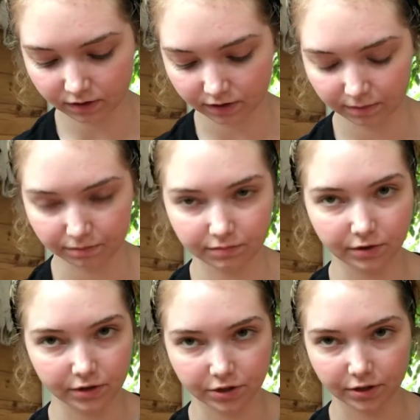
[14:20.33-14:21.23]
I'm
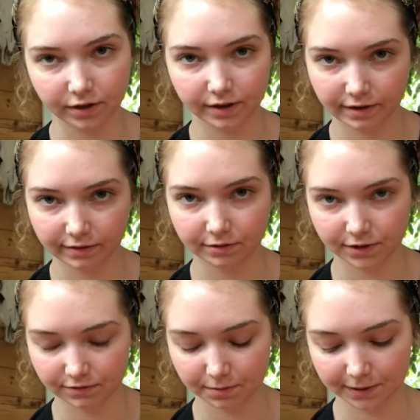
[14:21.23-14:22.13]
pretty sure everyone's
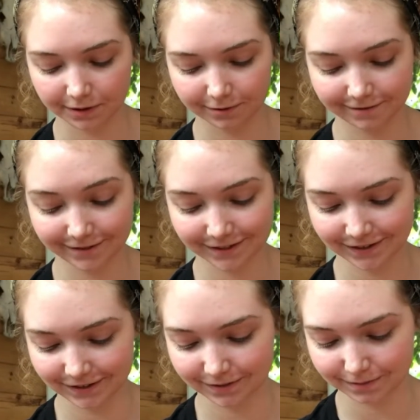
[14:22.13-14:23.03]
familiar with
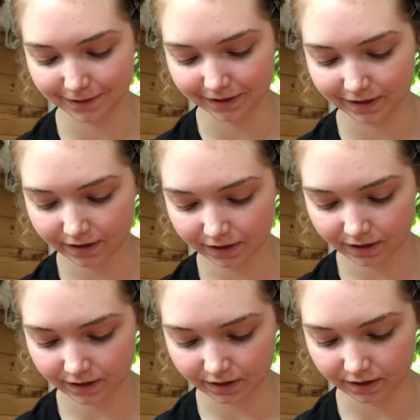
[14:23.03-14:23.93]
Visco, but
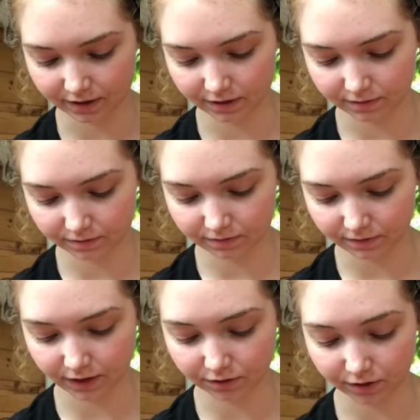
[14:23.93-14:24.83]

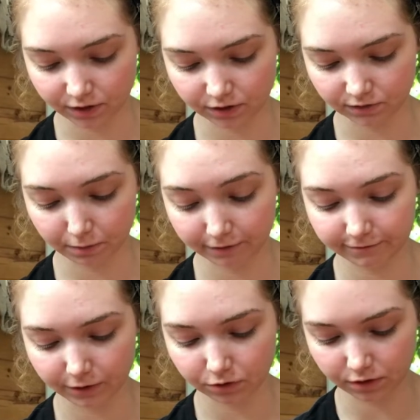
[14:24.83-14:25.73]
that's what I use for my
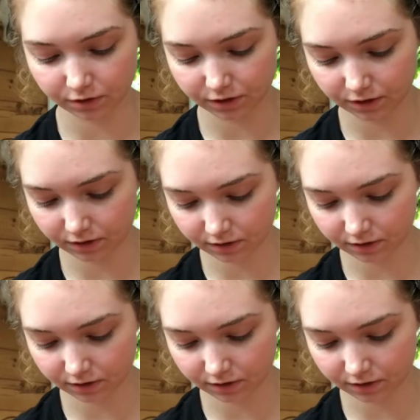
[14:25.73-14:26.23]
filters.